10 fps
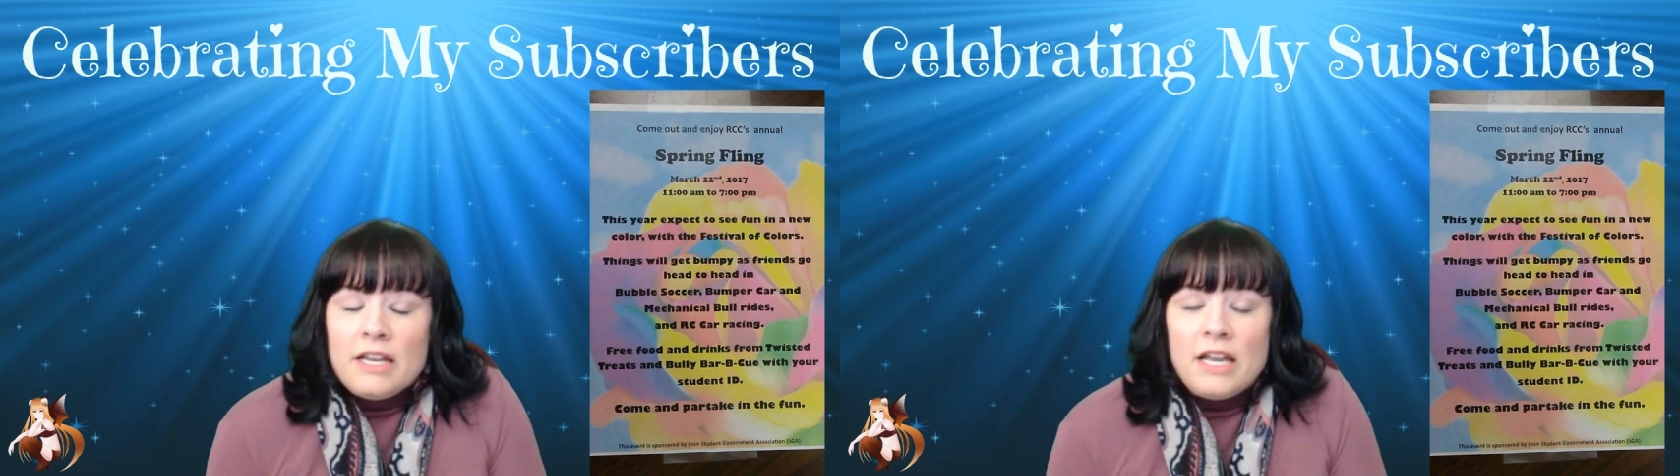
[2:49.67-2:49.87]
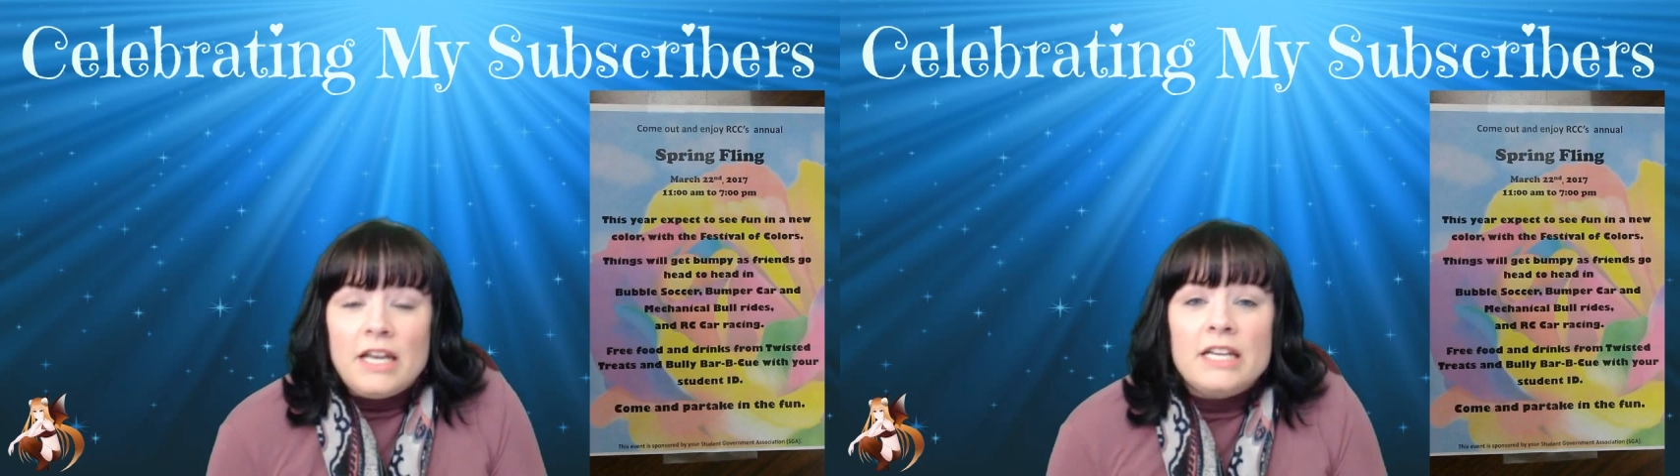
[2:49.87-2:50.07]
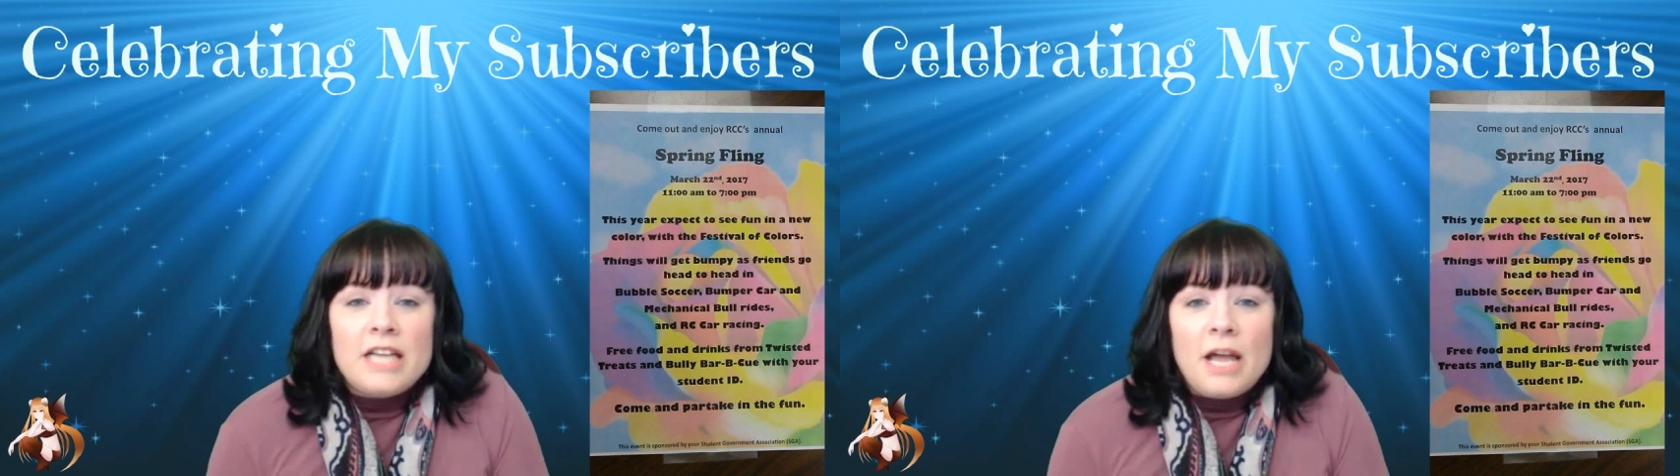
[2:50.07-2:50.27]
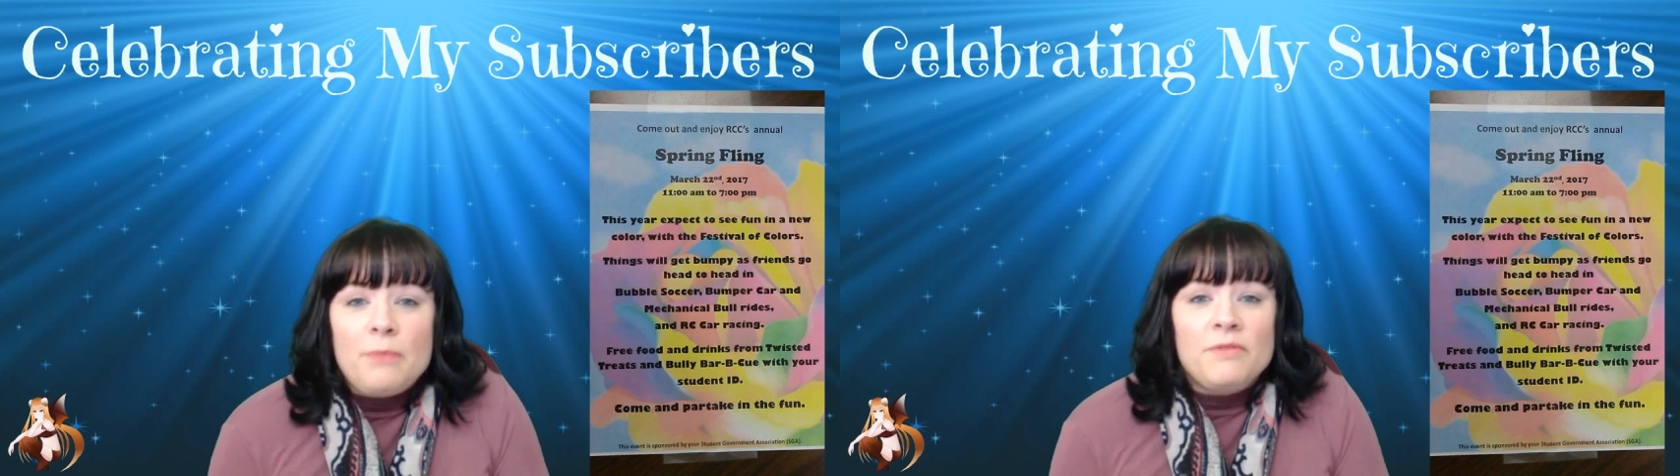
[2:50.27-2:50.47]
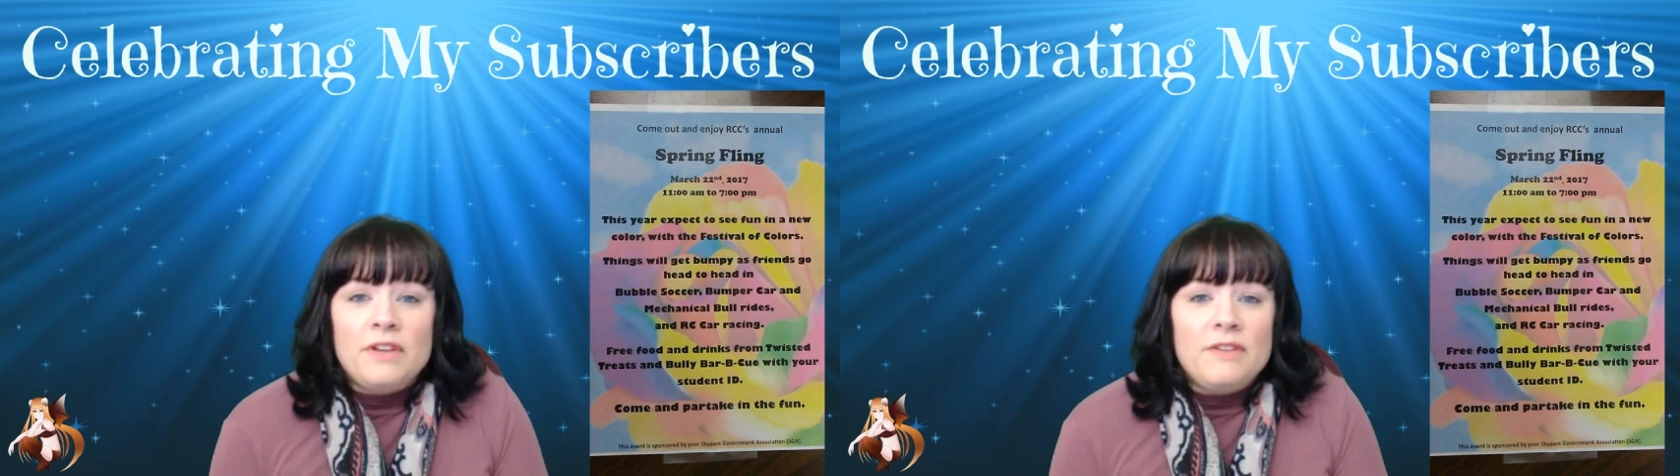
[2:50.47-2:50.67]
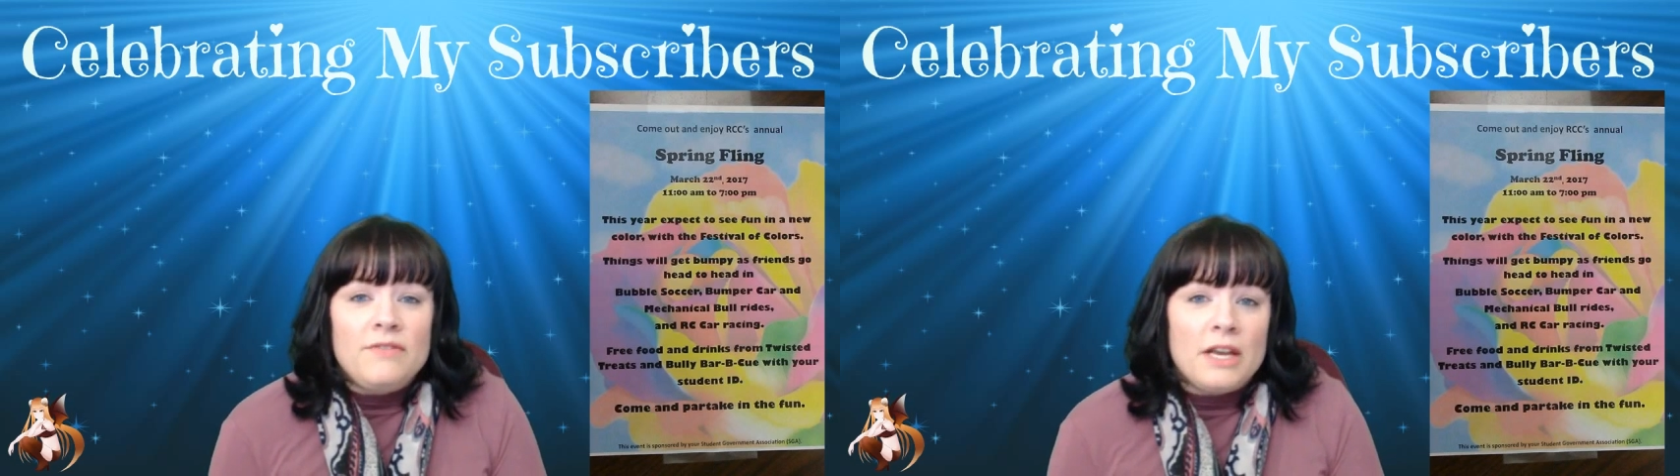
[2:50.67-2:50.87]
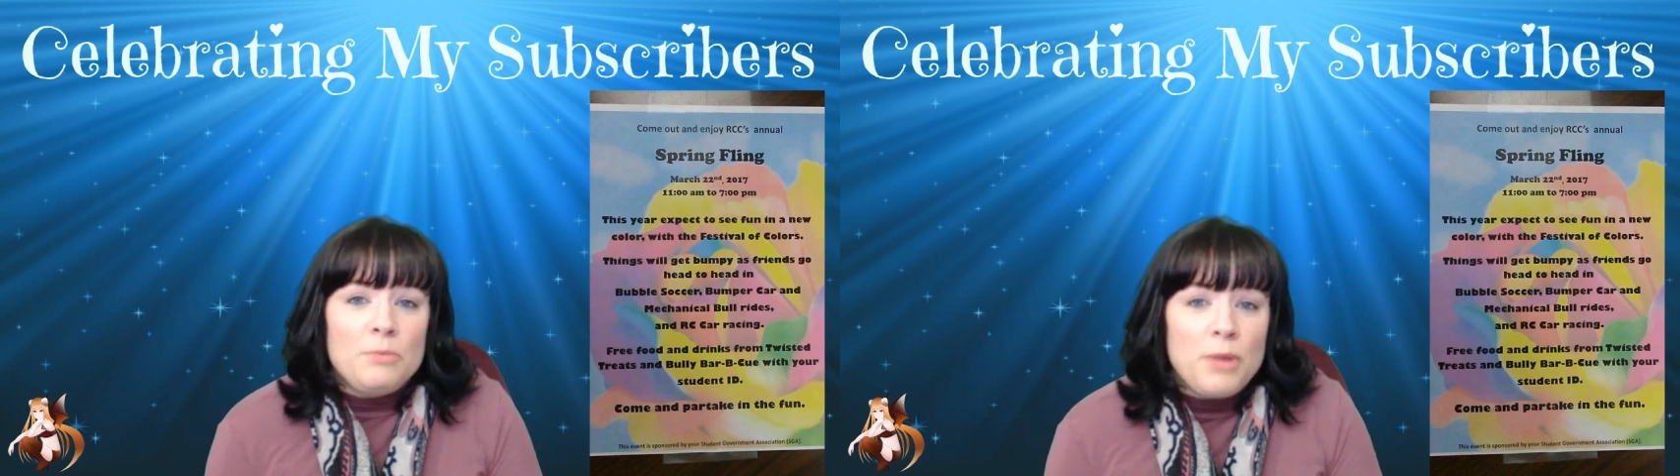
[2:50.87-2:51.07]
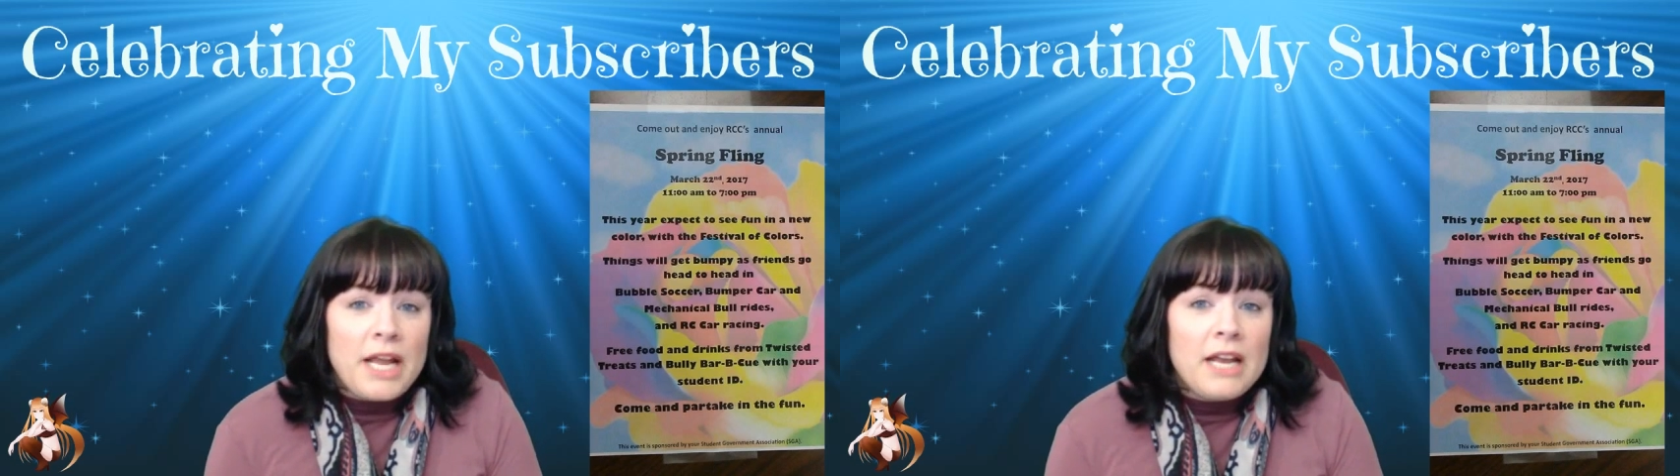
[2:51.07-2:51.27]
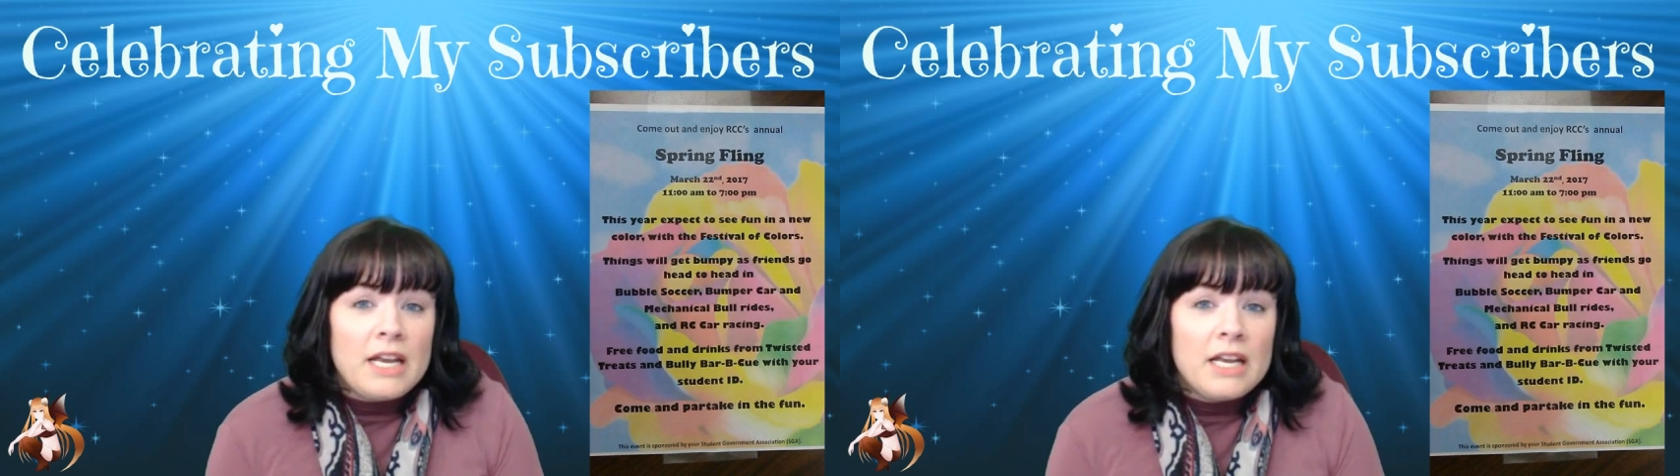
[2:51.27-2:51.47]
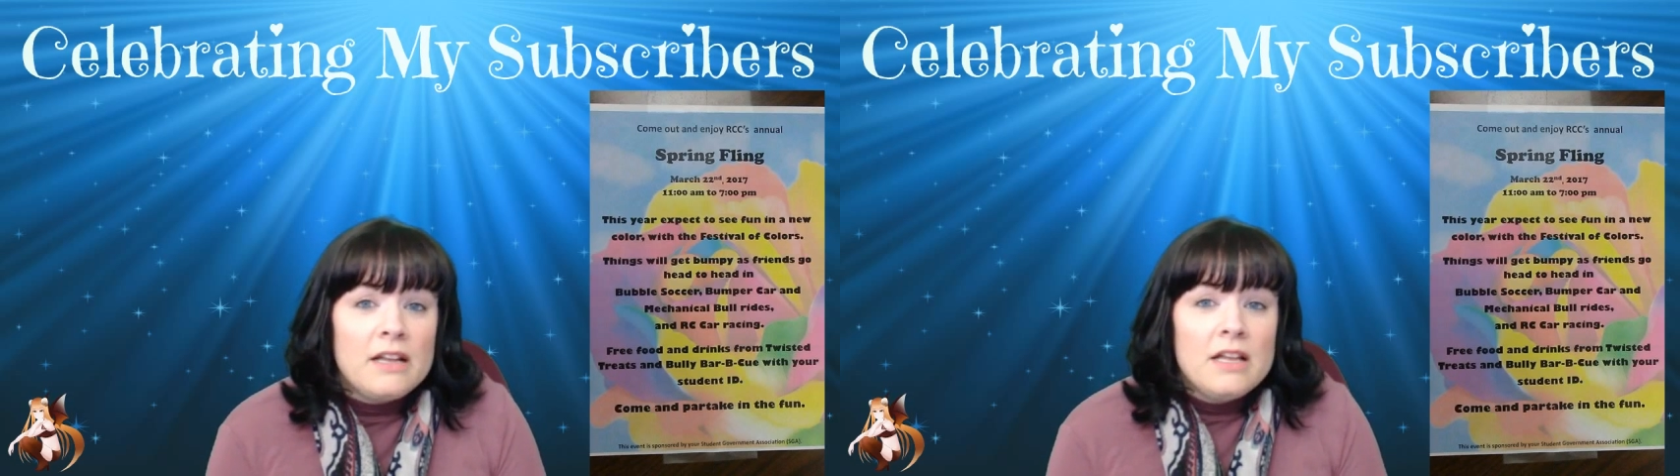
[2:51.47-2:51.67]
any type of event planning,